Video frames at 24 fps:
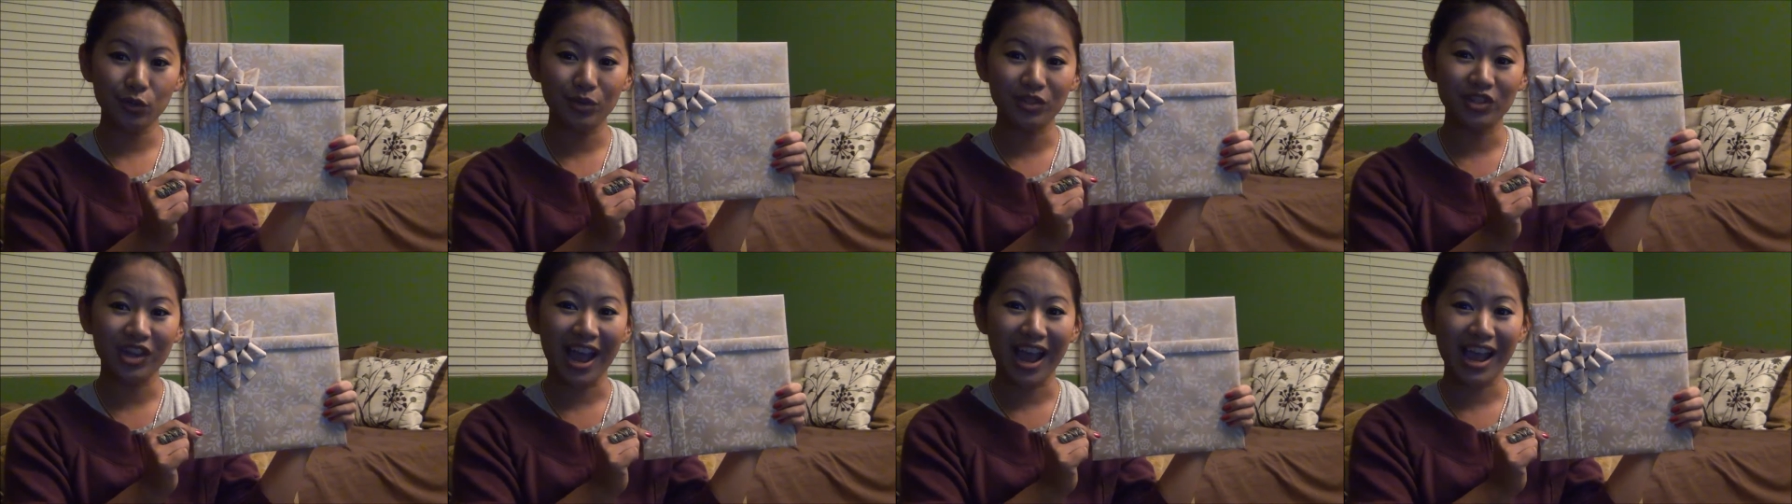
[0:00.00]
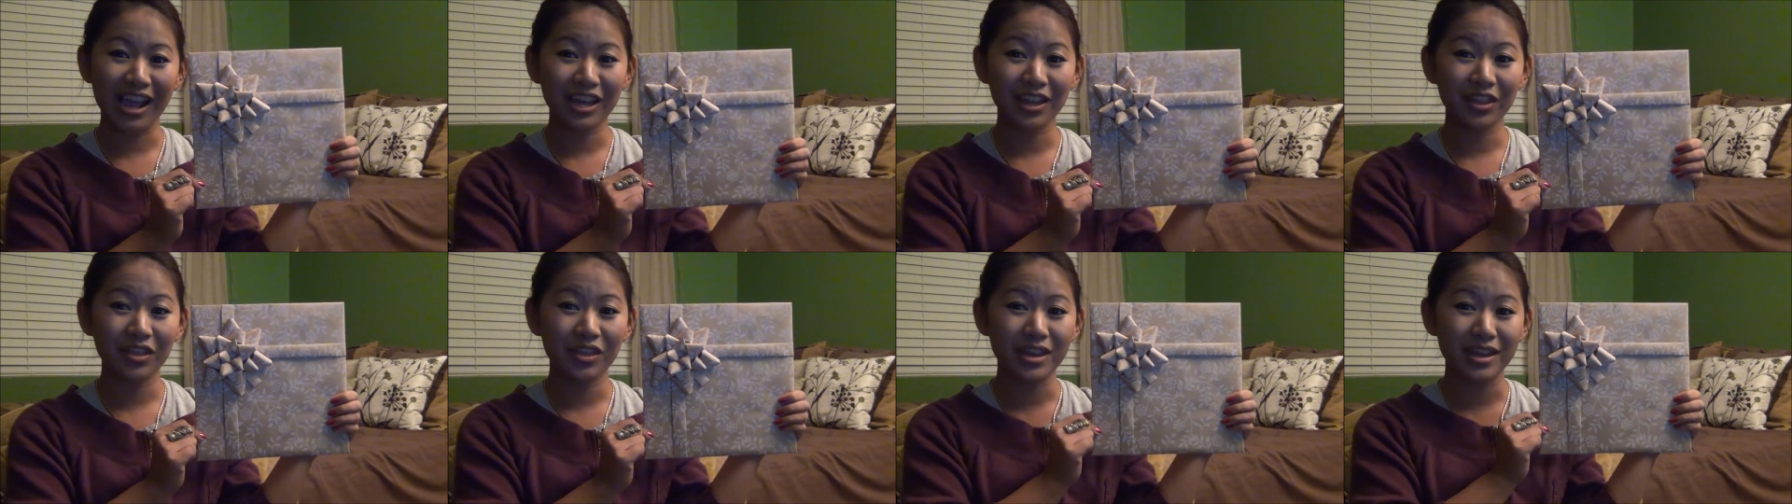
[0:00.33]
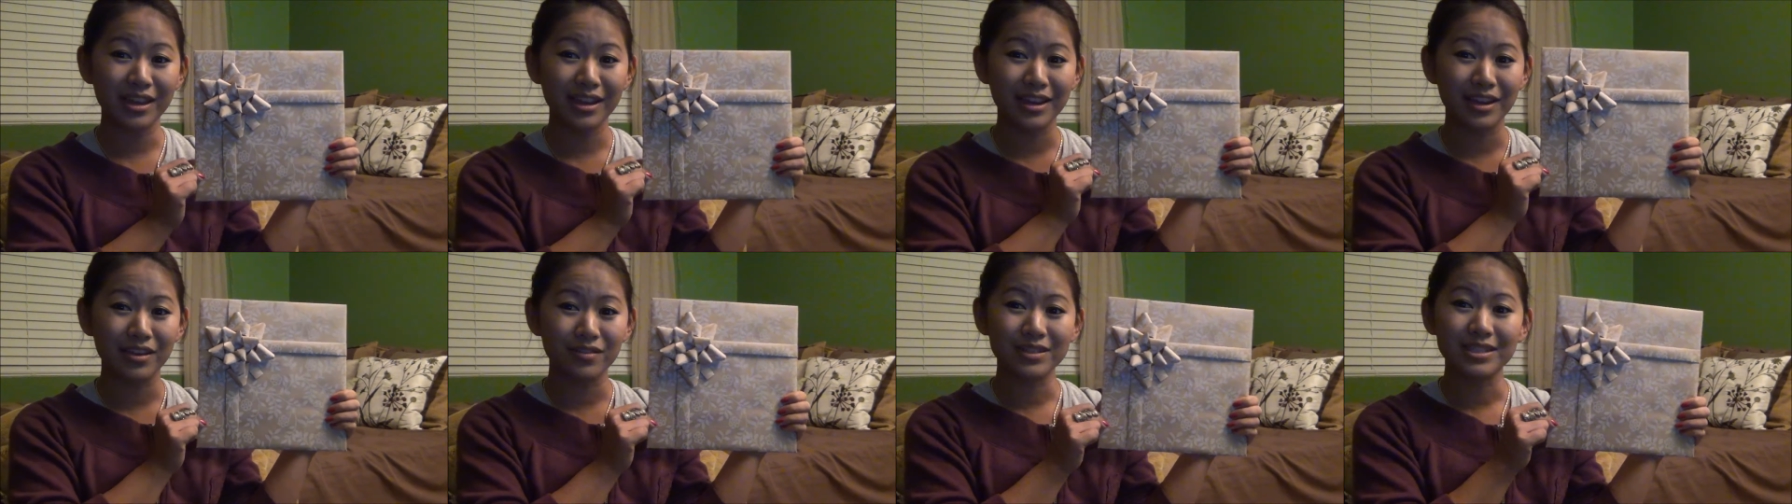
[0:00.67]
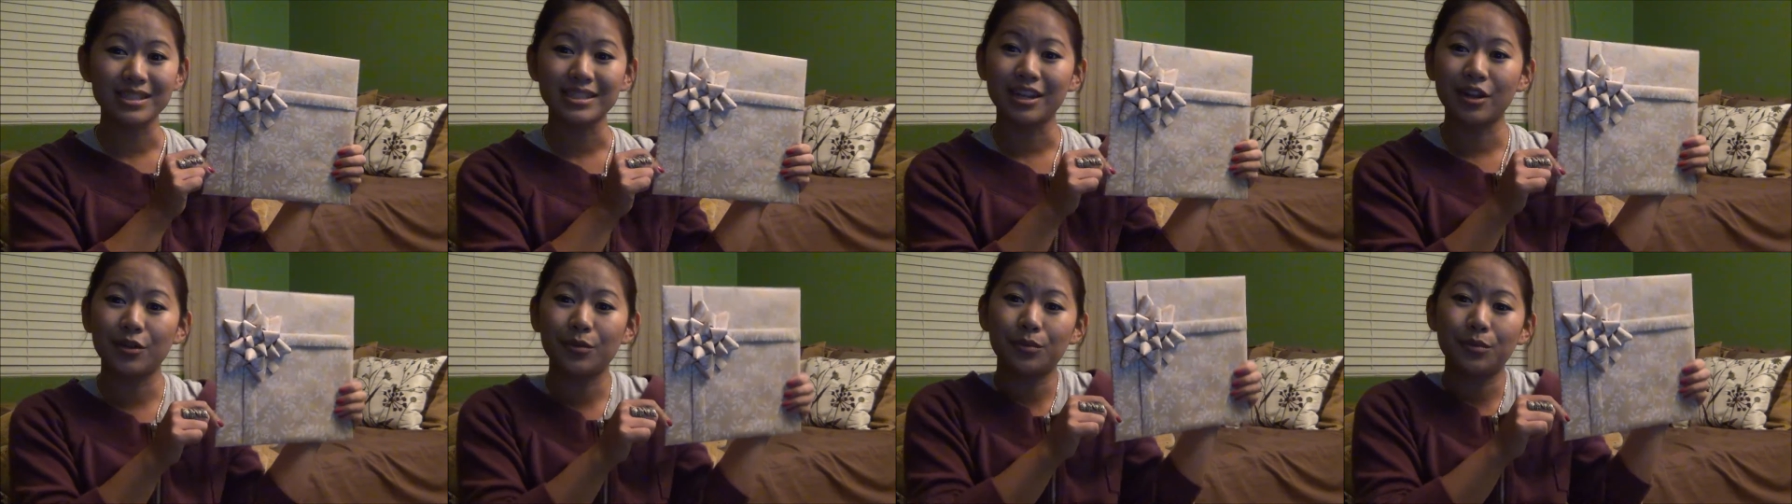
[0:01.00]
which I think gives
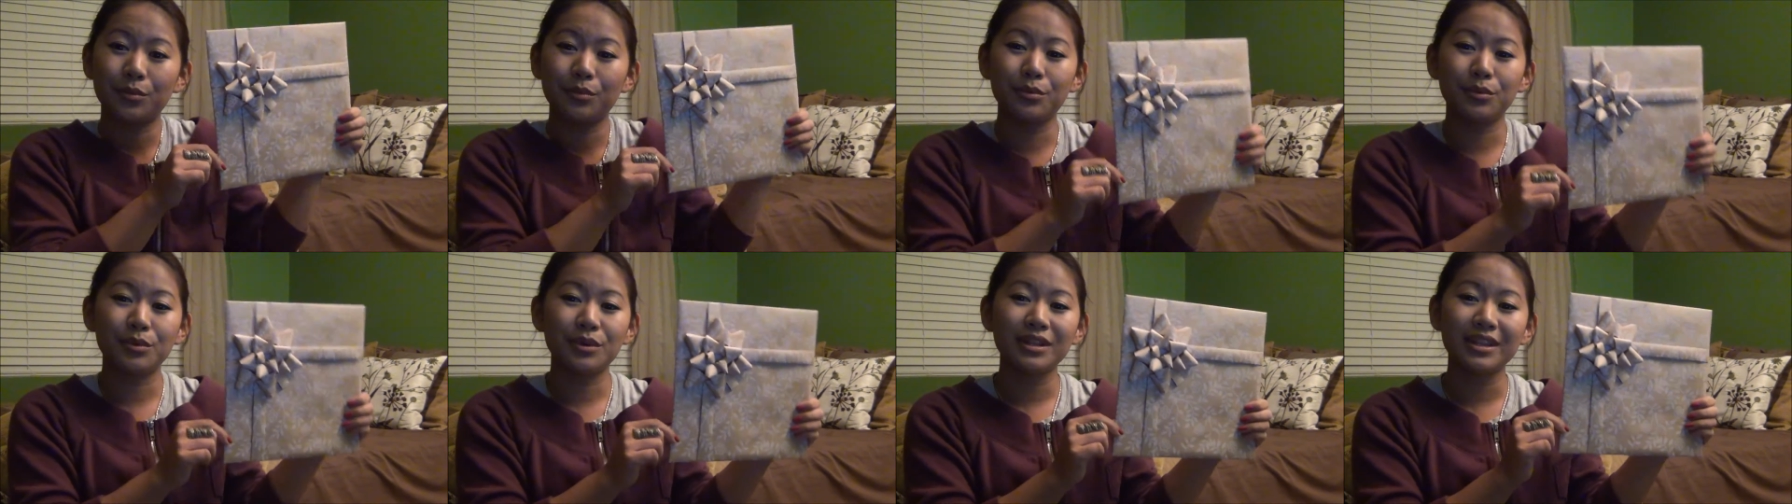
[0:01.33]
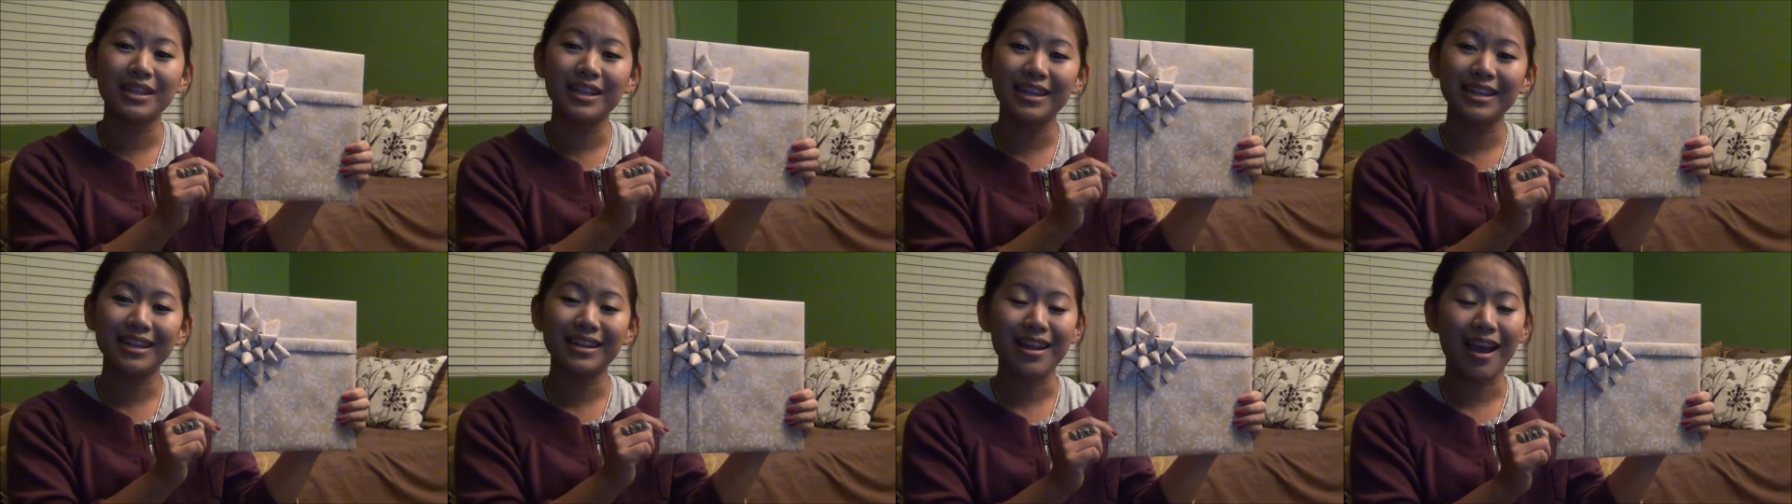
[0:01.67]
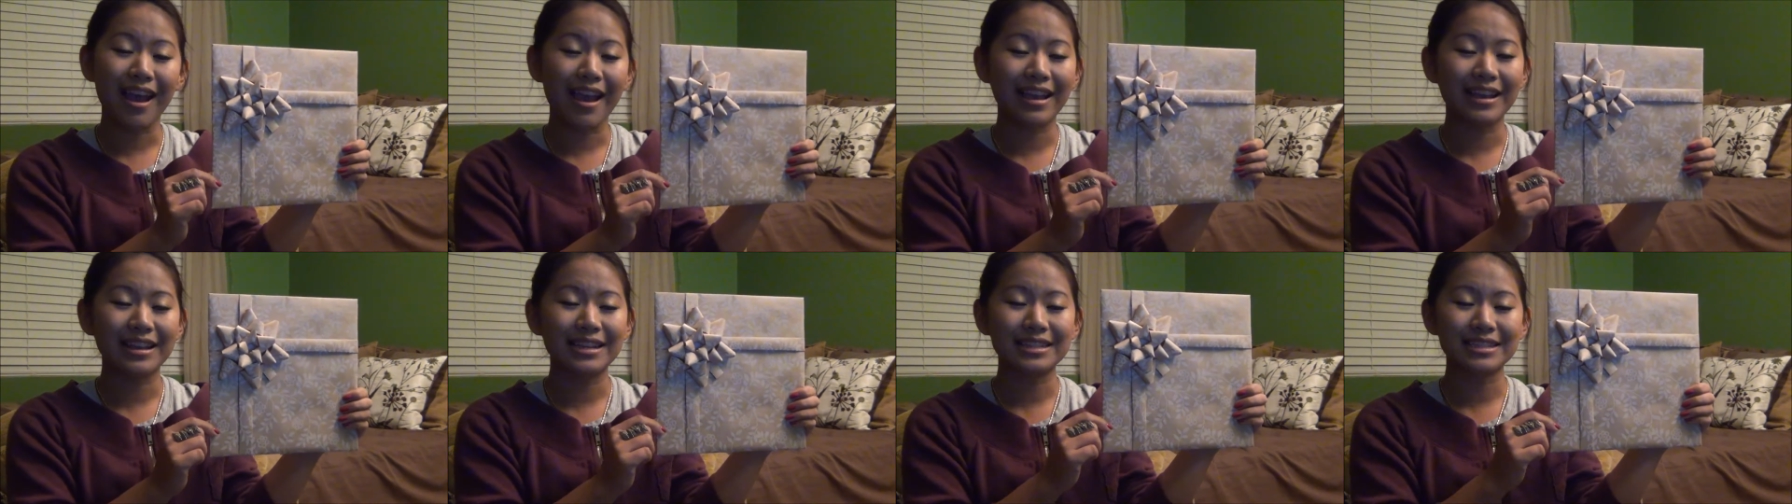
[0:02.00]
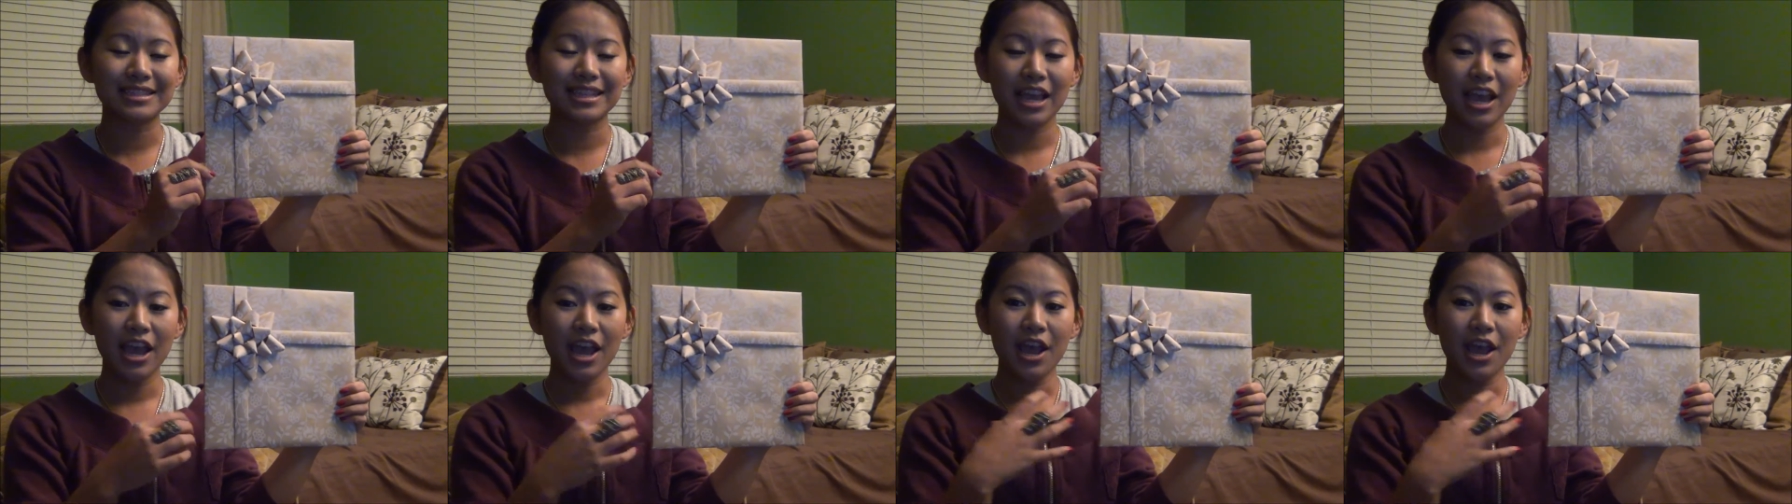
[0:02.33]
it a really nice,